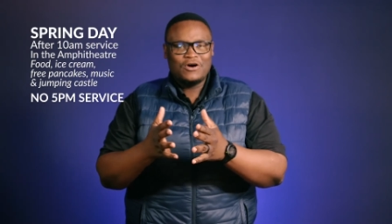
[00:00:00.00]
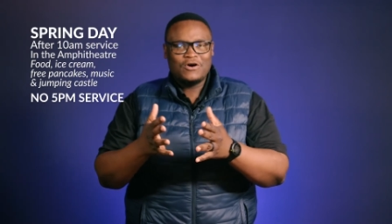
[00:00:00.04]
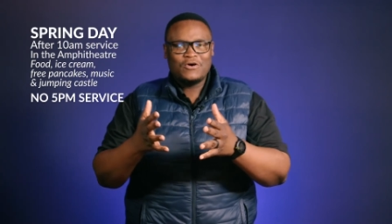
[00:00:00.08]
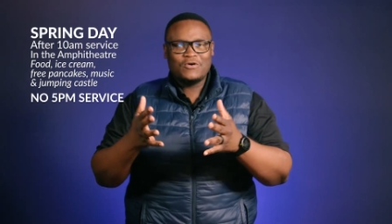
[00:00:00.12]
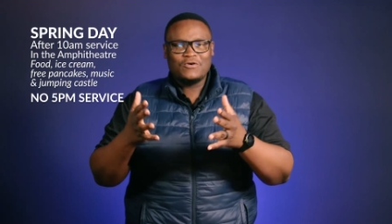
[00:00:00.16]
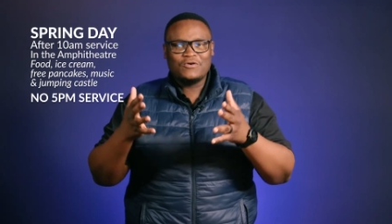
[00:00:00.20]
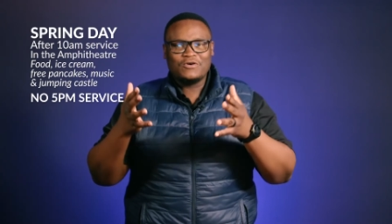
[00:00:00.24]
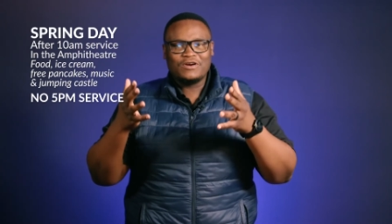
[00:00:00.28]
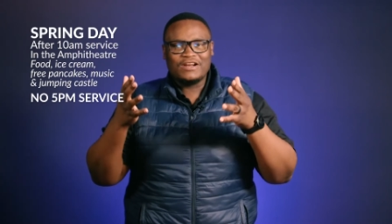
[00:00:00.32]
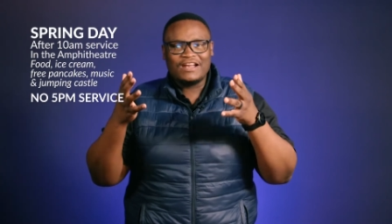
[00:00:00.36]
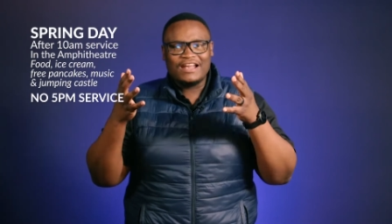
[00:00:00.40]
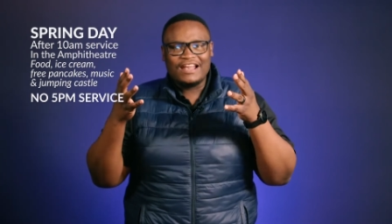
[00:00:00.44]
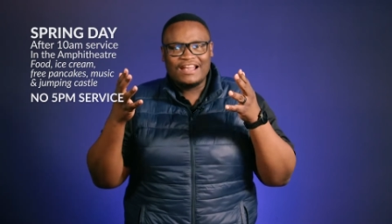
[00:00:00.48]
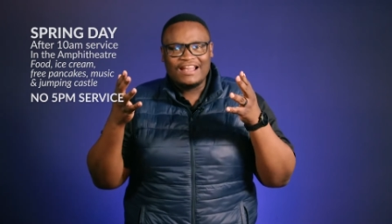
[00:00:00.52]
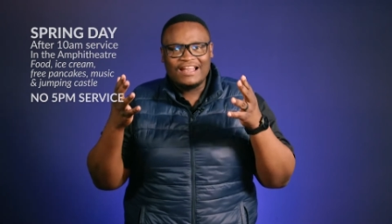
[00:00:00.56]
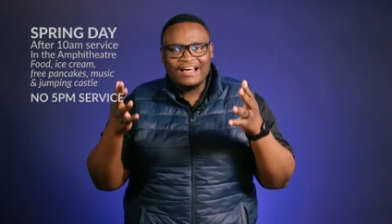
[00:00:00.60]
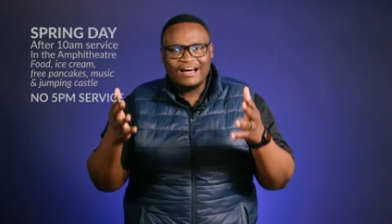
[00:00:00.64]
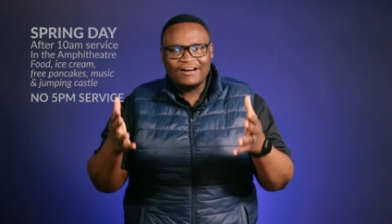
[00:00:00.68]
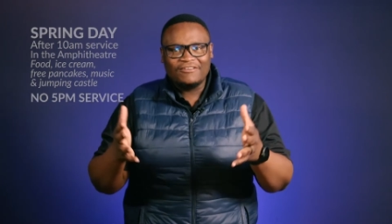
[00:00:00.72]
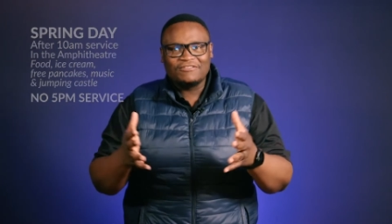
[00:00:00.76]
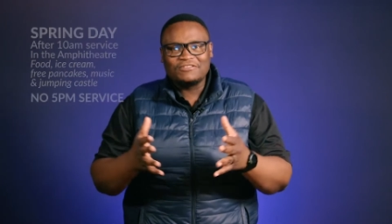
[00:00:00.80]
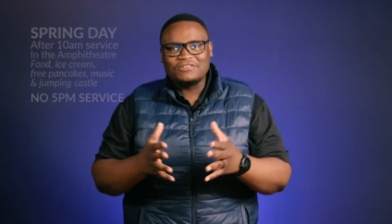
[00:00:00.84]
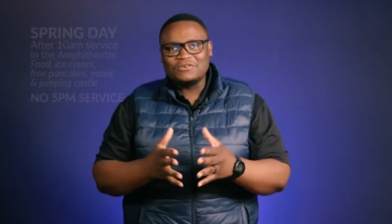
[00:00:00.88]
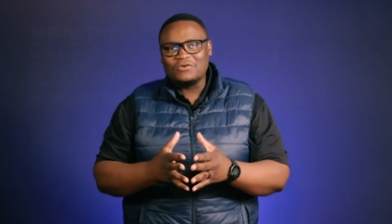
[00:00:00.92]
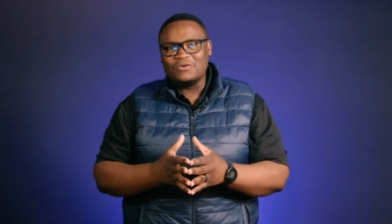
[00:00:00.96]
We would
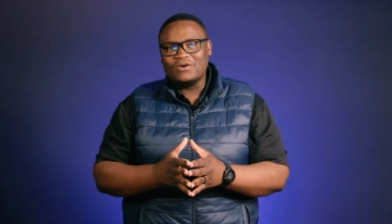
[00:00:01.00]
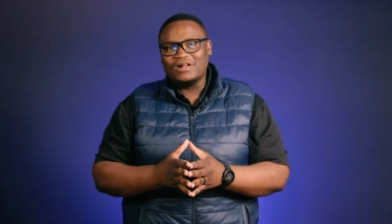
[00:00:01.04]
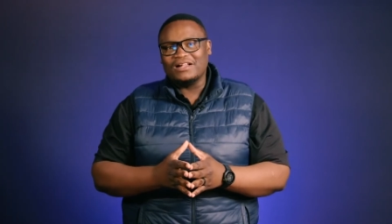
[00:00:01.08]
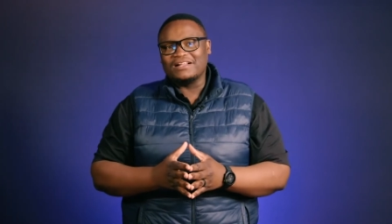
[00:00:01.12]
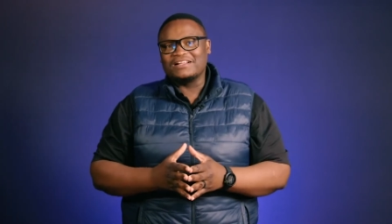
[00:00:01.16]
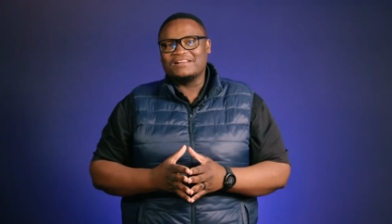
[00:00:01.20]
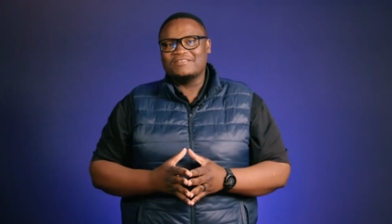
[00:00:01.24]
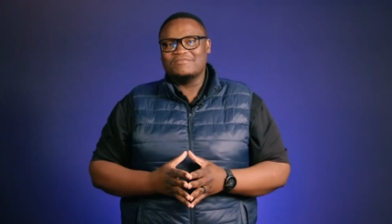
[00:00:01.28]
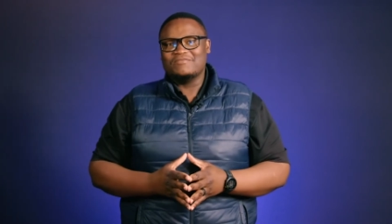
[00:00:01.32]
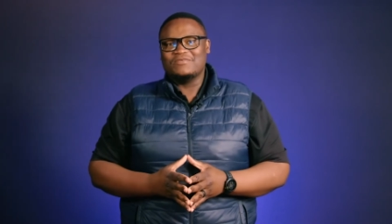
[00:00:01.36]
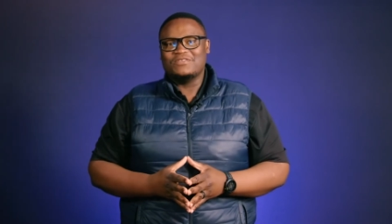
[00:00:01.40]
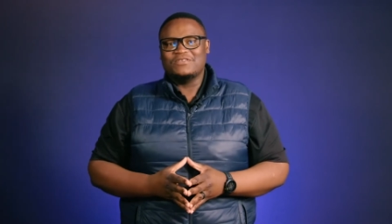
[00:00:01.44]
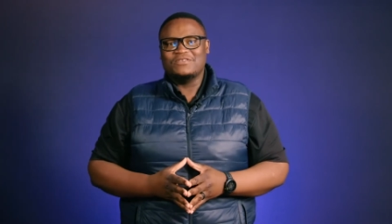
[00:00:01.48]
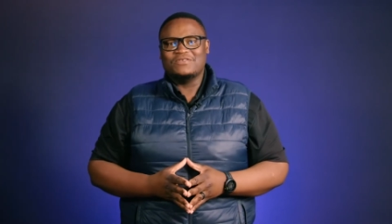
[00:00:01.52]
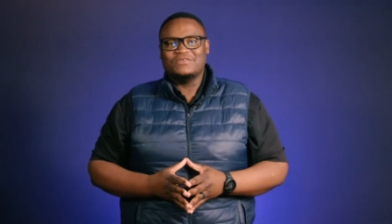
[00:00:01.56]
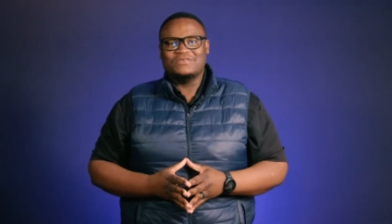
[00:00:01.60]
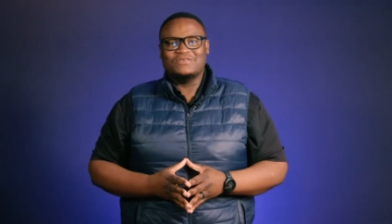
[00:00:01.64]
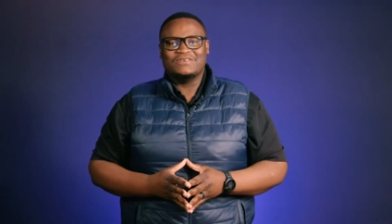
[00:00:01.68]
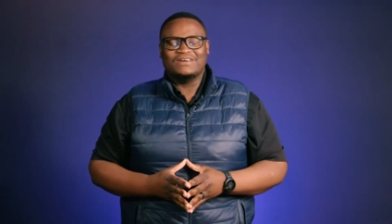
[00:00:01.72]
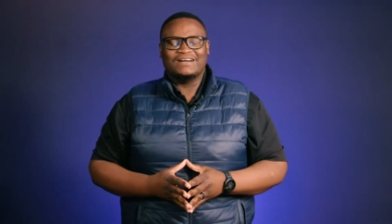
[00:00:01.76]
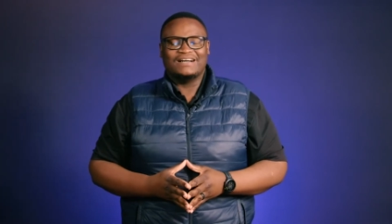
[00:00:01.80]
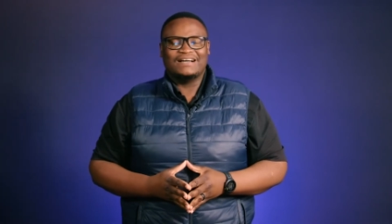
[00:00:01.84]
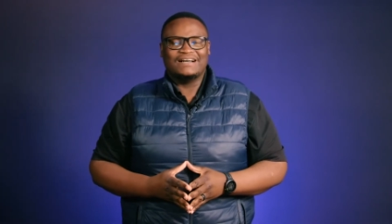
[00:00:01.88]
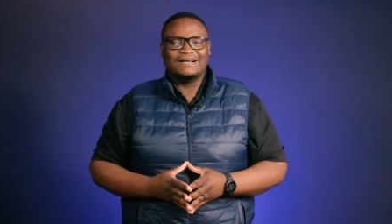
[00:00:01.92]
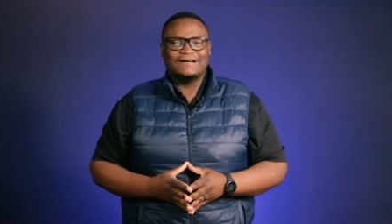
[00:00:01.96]
love to welcome you.
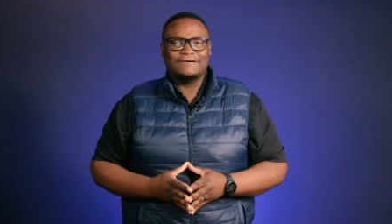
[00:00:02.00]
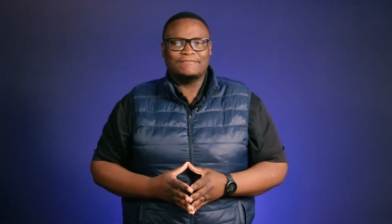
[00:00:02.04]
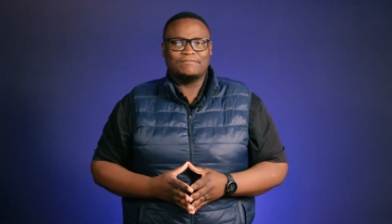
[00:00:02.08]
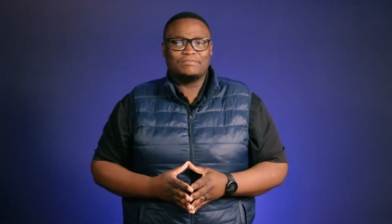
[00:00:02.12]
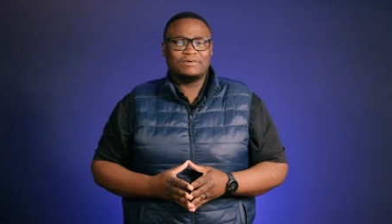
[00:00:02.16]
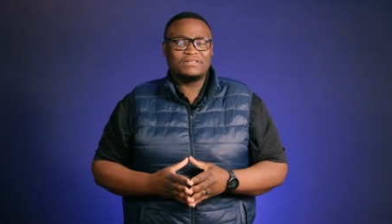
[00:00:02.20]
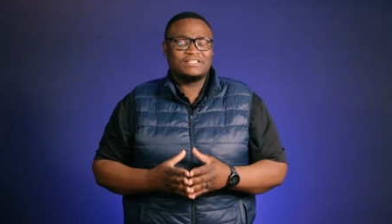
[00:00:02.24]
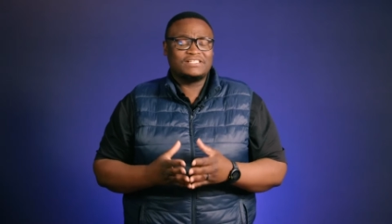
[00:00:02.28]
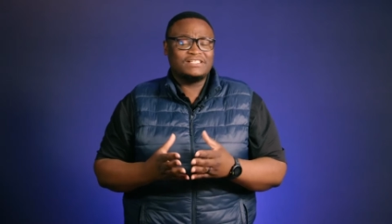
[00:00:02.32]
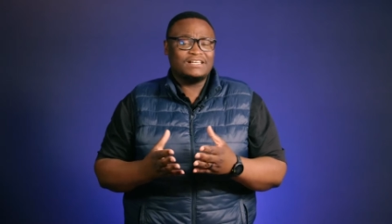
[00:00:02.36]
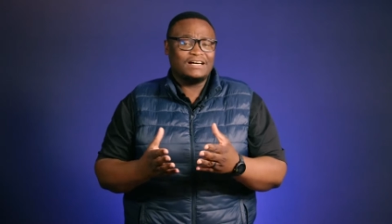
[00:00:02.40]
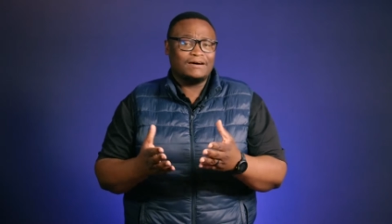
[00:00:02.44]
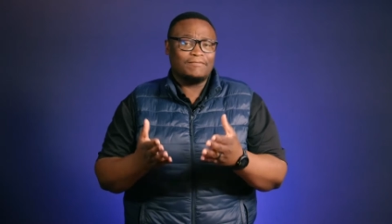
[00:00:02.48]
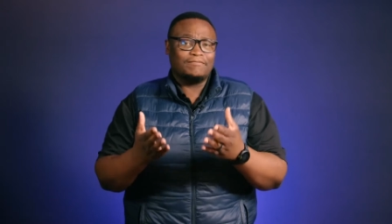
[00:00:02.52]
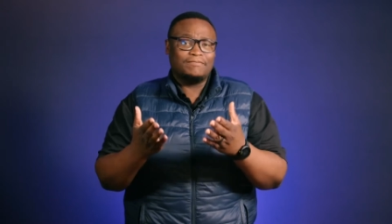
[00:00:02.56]
Uh, but yeah,